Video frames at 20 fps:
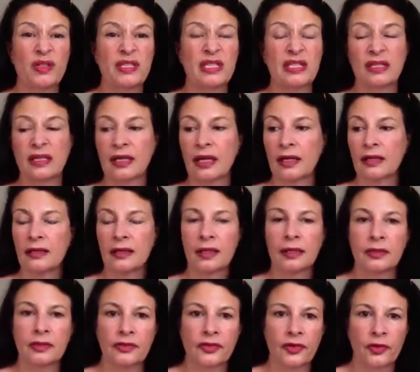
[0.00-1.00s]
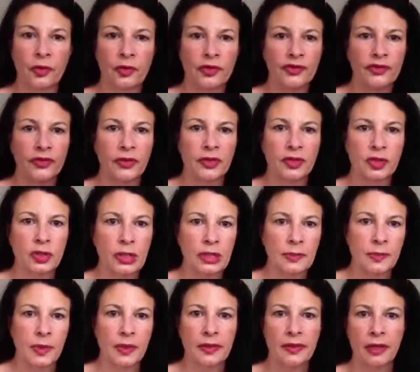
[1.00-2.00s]
I didn't get in the end because I got
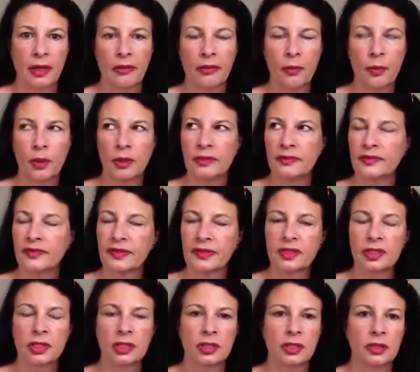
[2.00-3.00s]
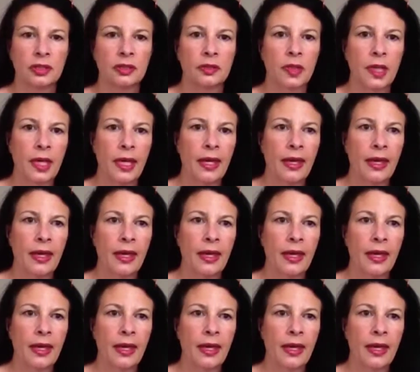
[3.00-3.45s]
sidetracked by the other ones, as you do.